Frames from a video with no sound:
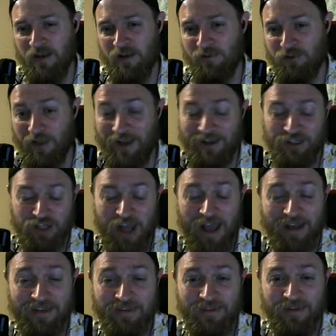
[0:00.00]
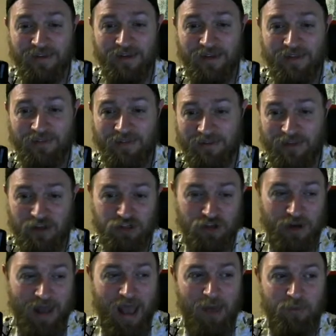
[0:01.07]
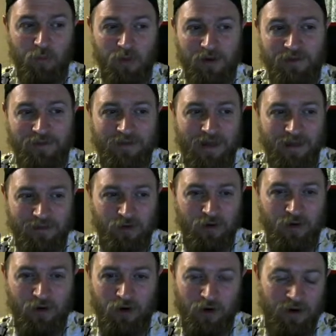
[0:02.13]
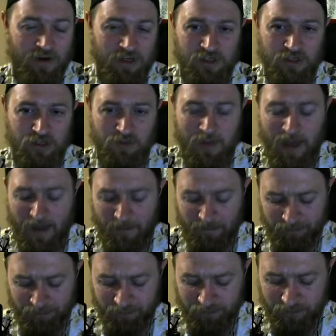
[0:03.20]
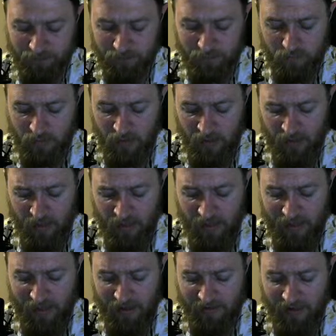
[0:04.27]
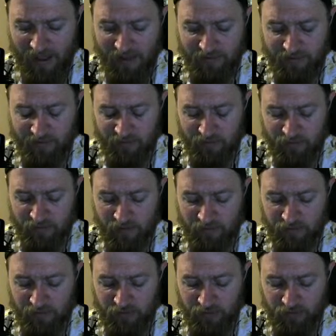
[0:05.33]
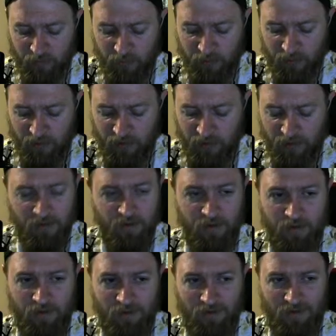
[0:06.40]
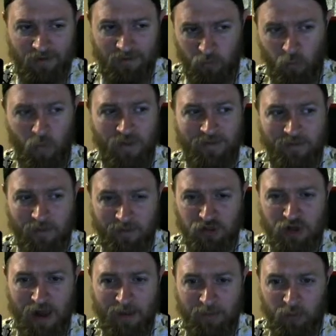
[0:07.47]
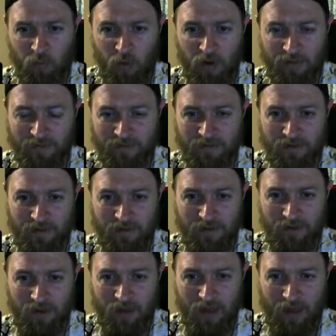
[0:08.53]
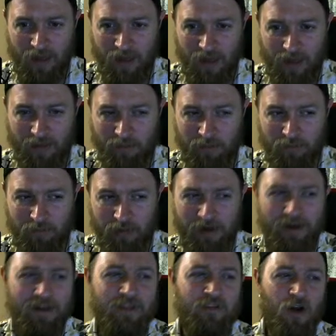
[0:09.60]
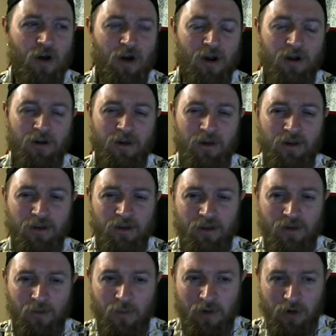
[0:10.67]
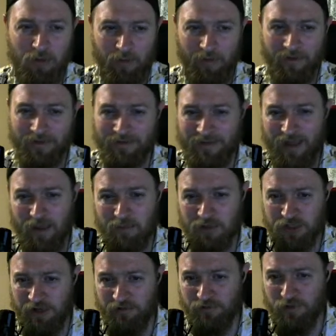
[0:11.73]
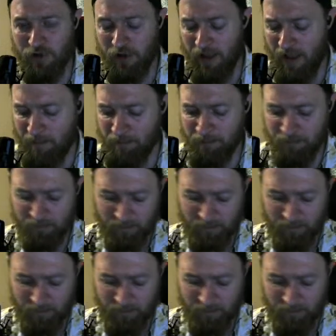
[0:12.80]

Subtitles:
for like checks, things that should happen when states or conditions are met, and asynchronous functions for when something should happen once. But it is hard when you're building a state machine for a game.